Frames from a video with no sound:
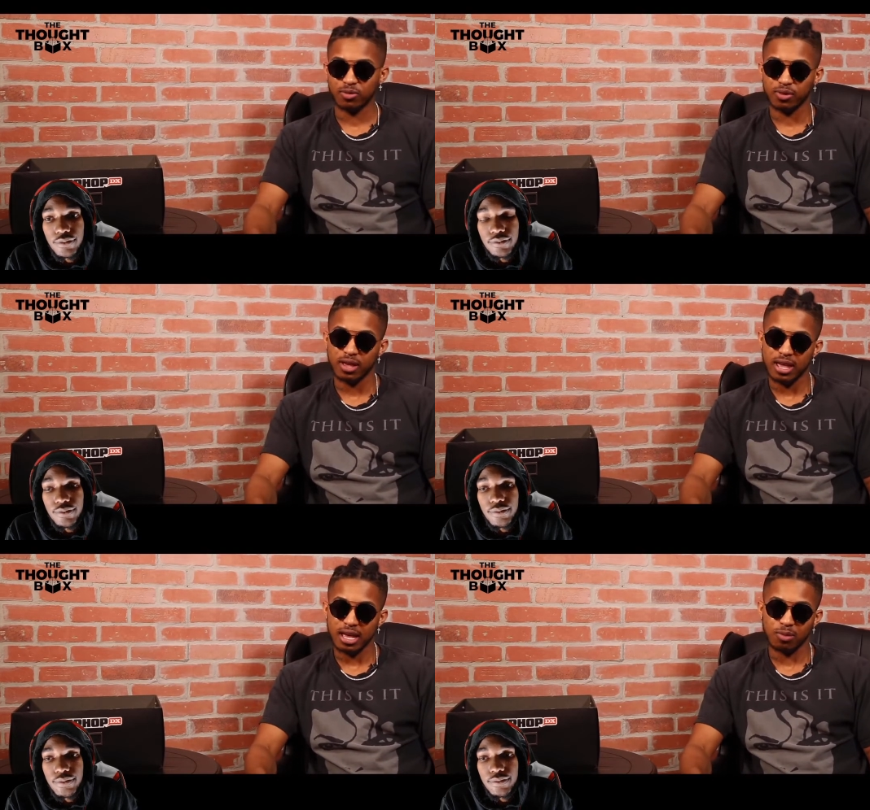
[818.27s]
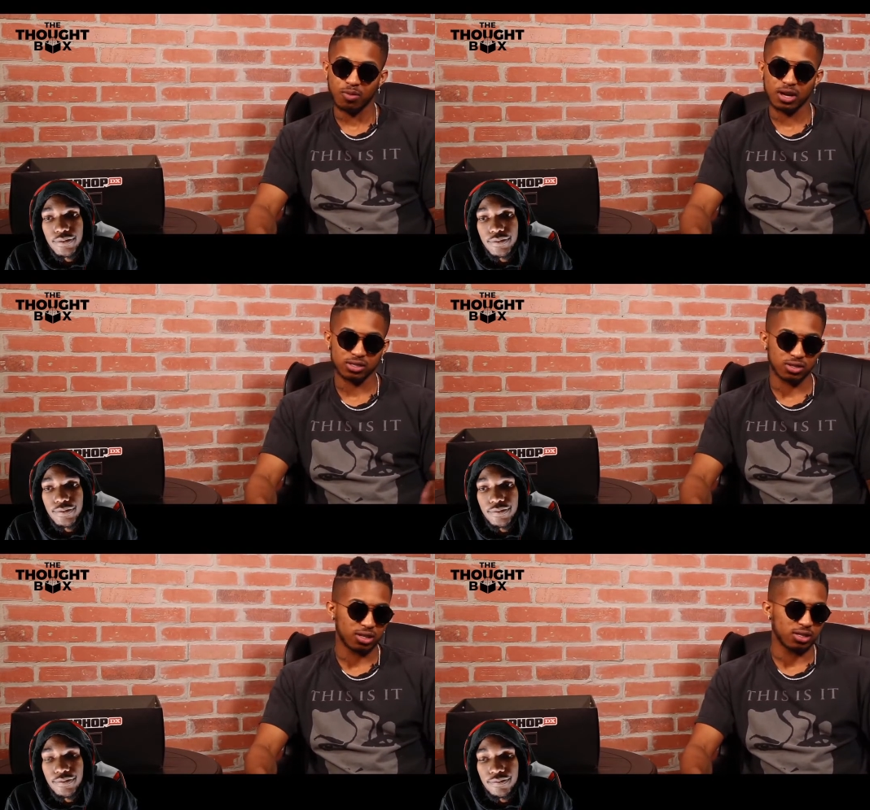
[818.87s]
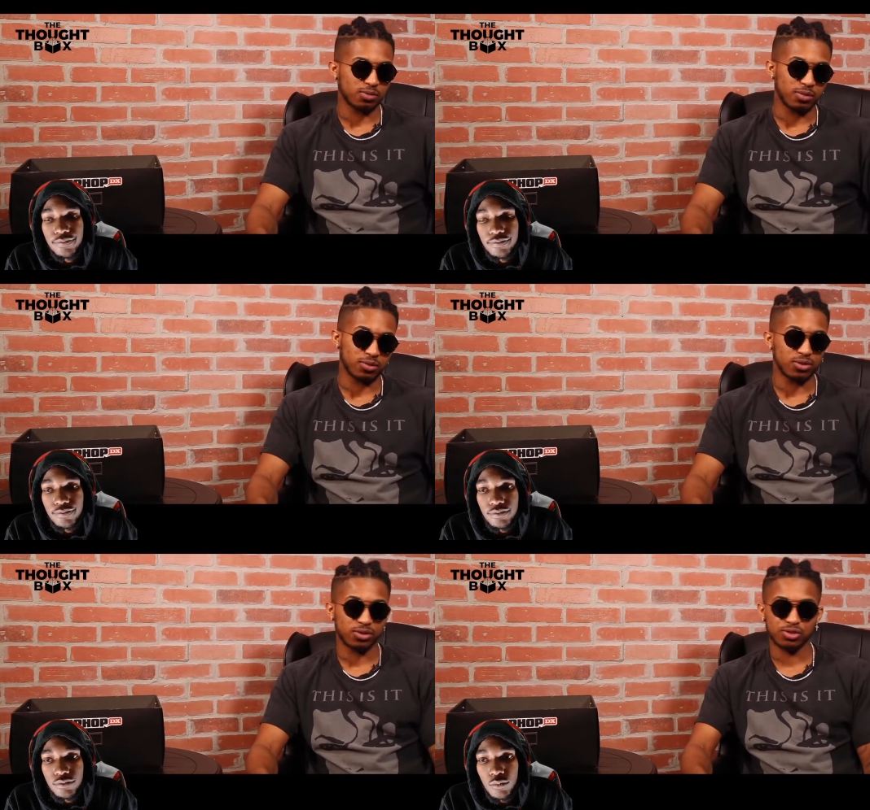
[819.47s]
Speaker 1: I, am watching all these
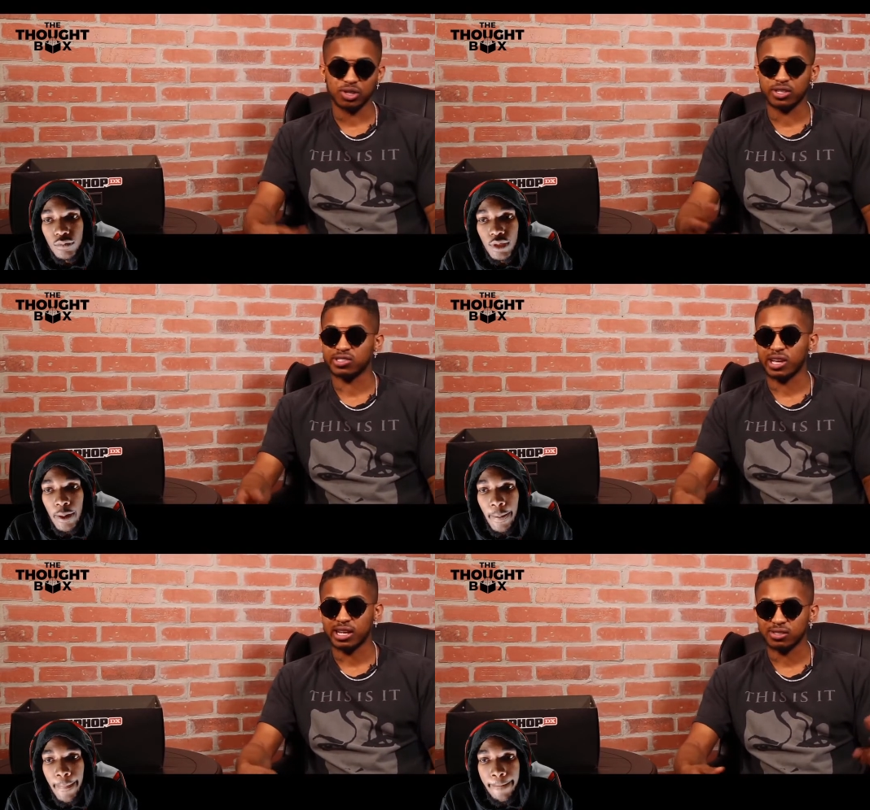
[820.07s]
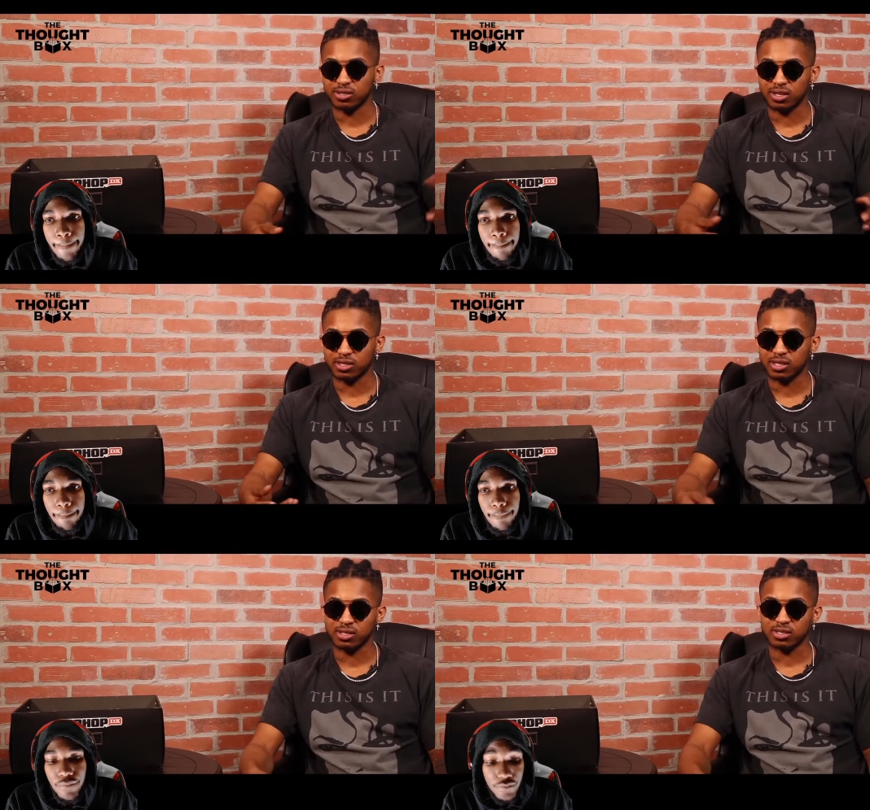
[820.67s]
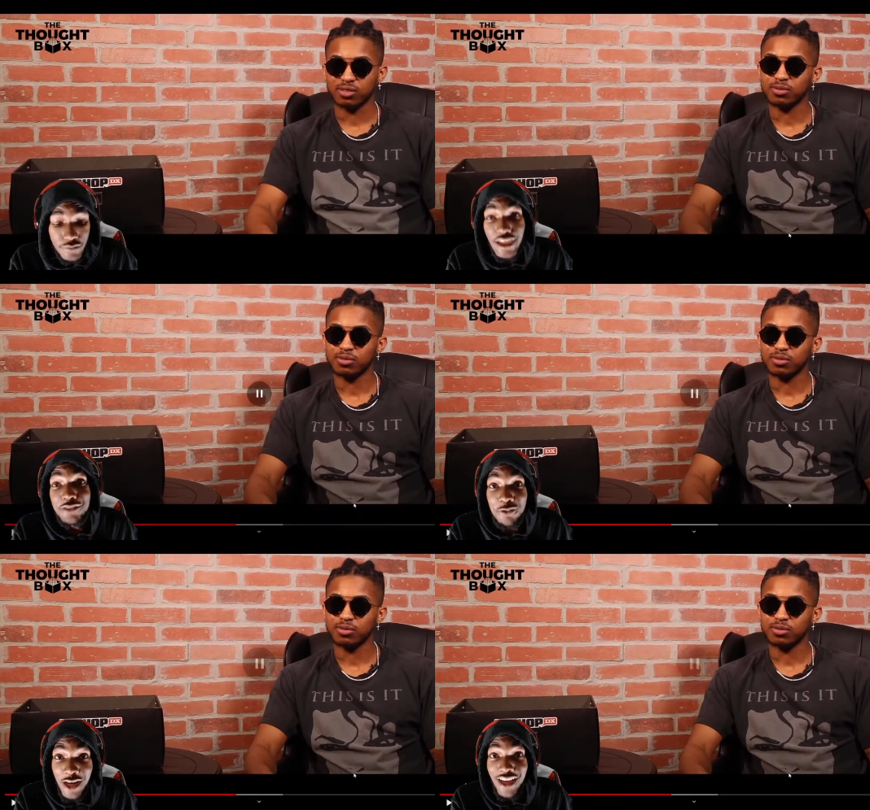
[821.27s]
people doing trick shots and all this other stuff.
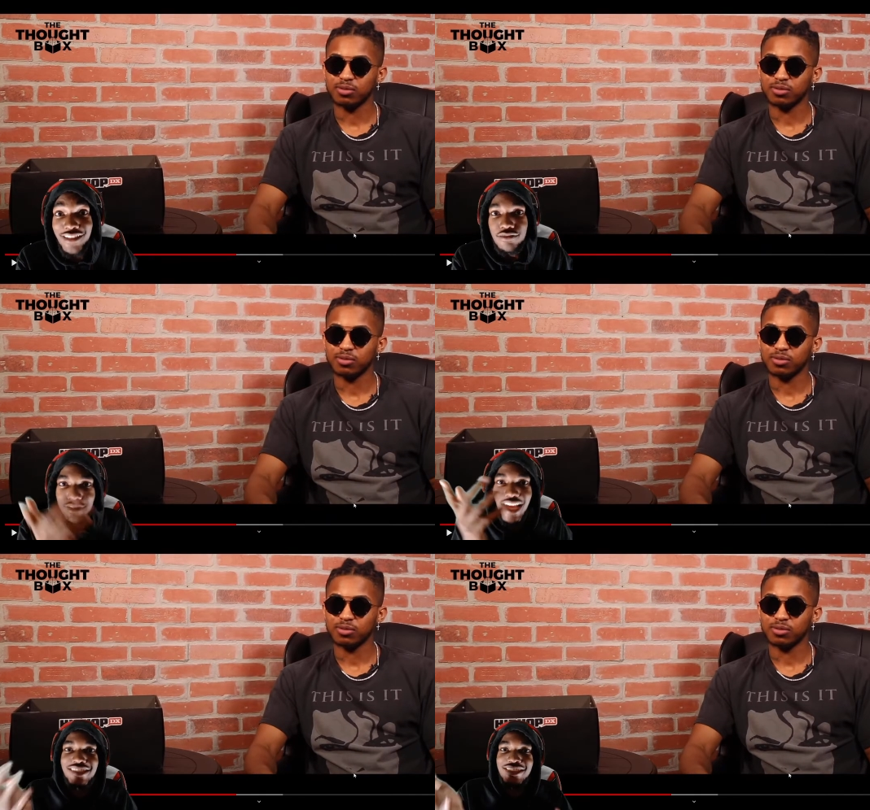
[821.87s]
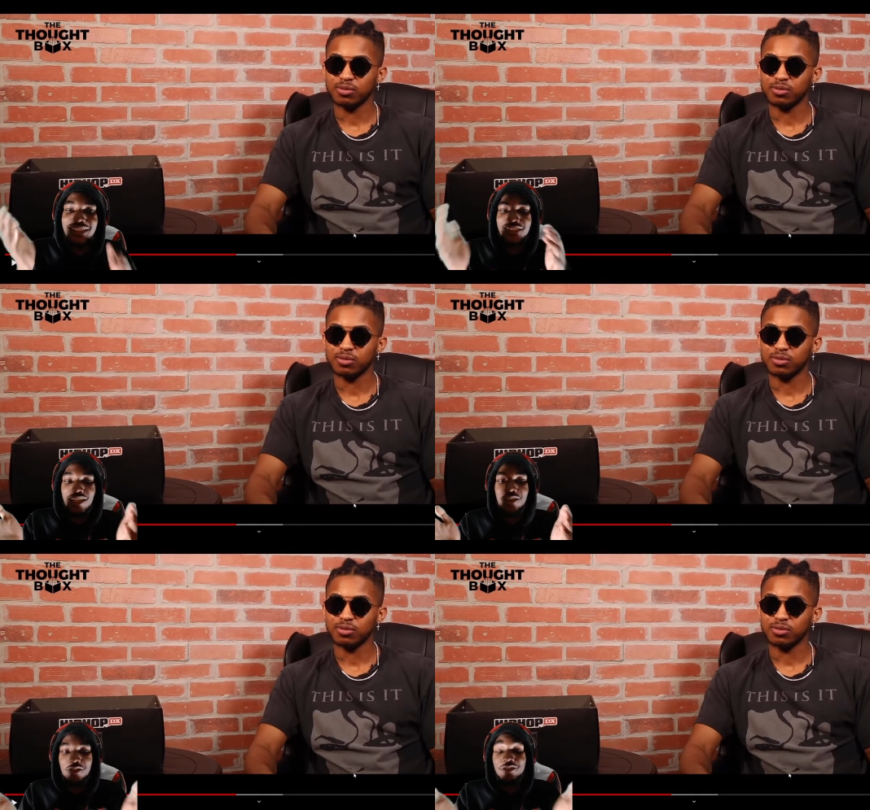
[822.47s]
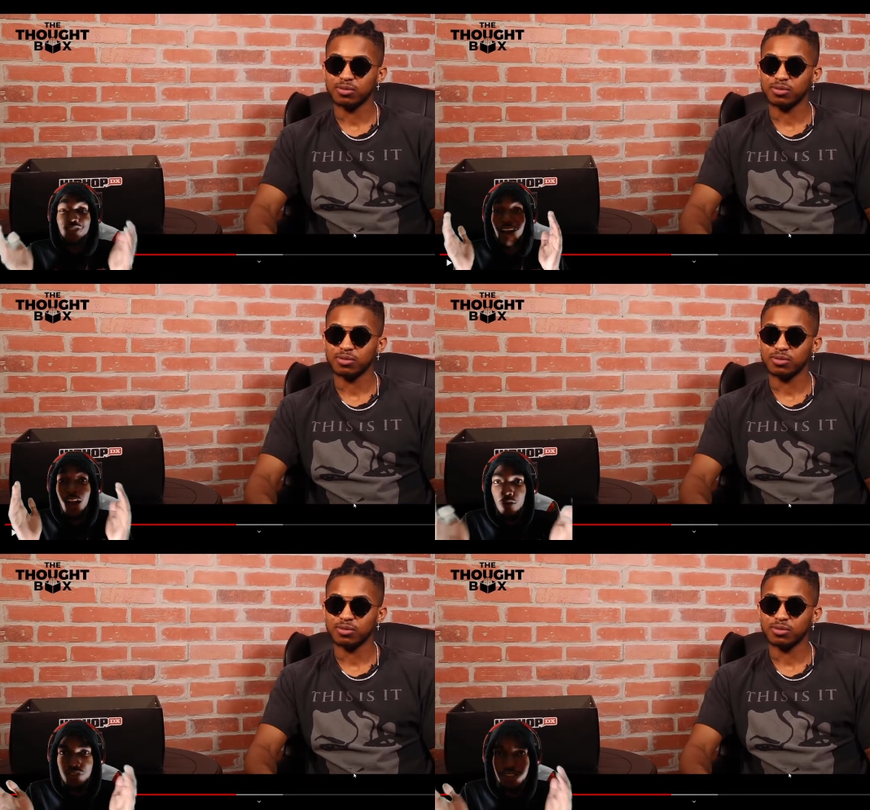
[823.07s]
That's what I
Speaker 2: I just told y'all.
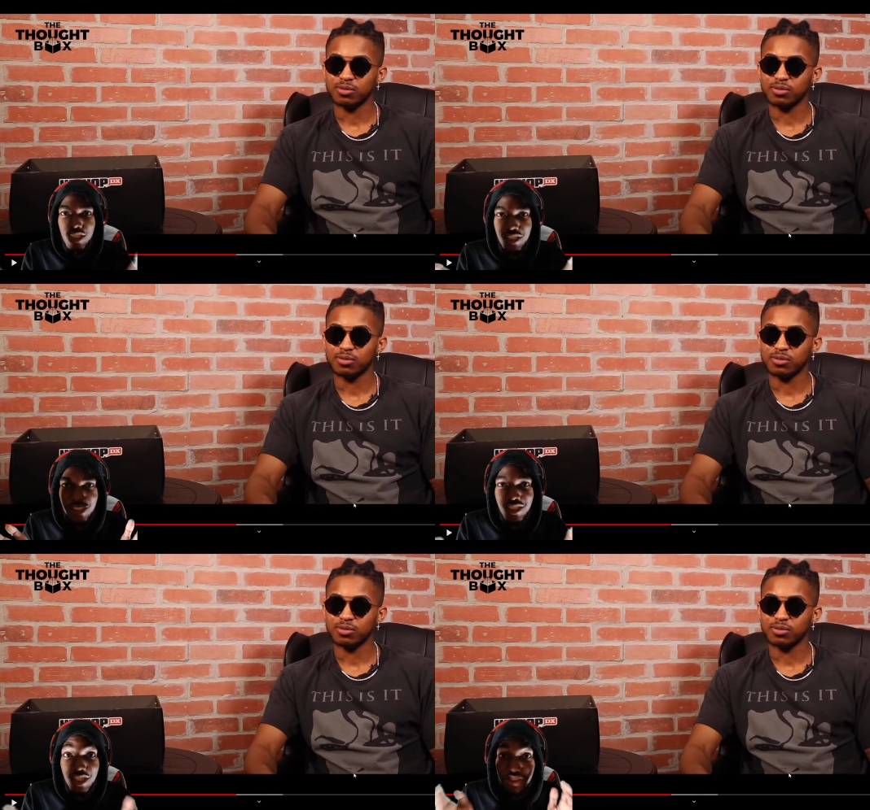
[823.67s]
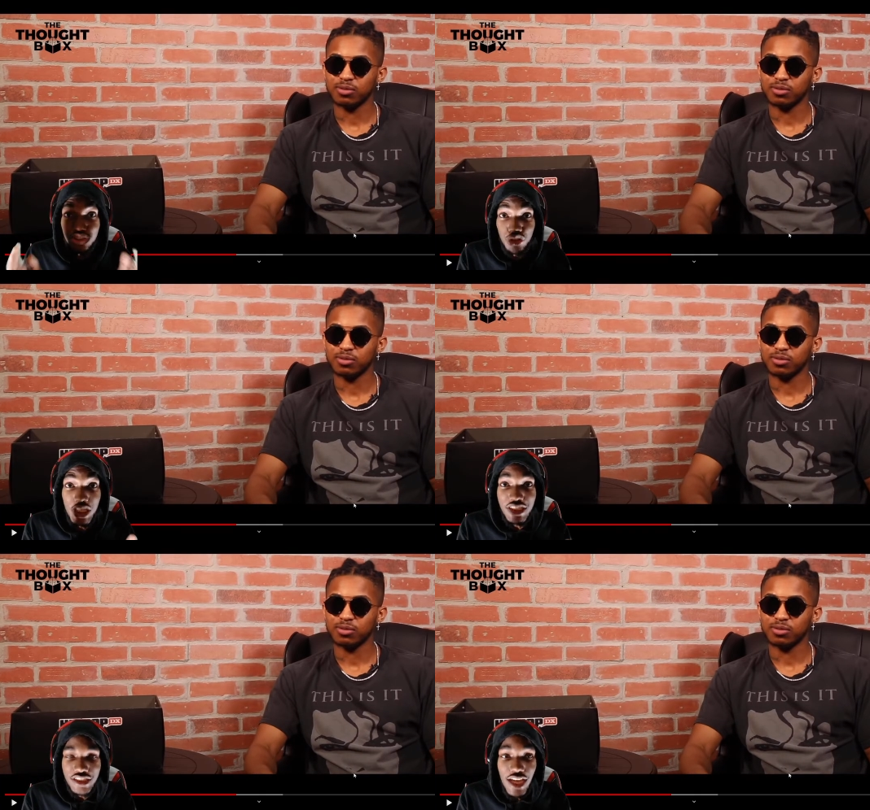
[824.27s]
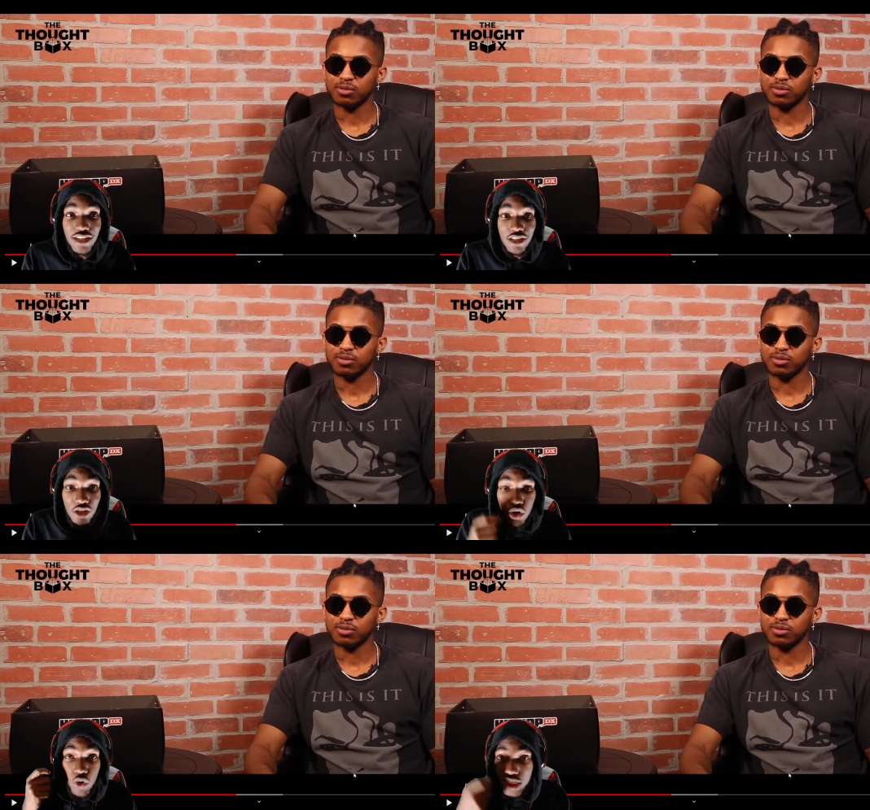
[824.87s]
I was literally a trick shotter,
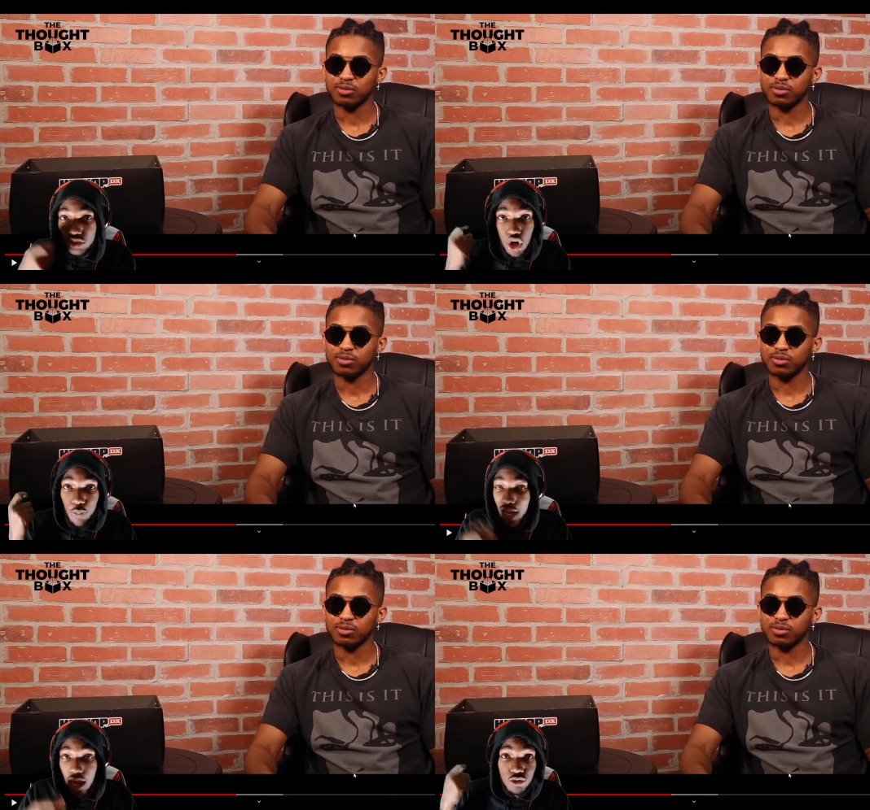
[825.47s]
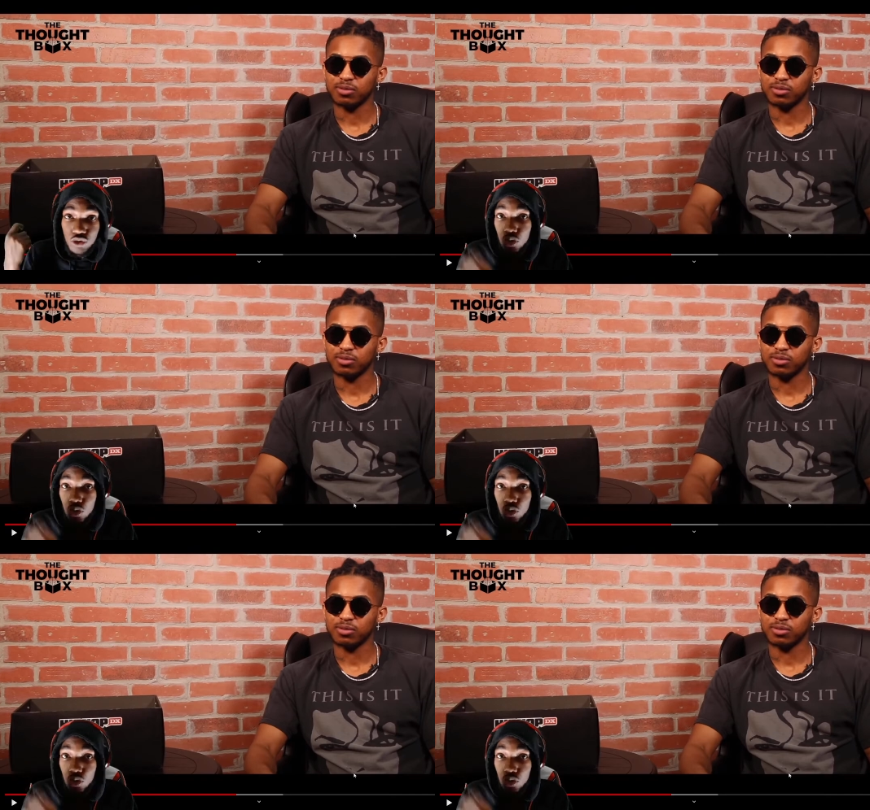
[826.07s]
a quick scoper. I was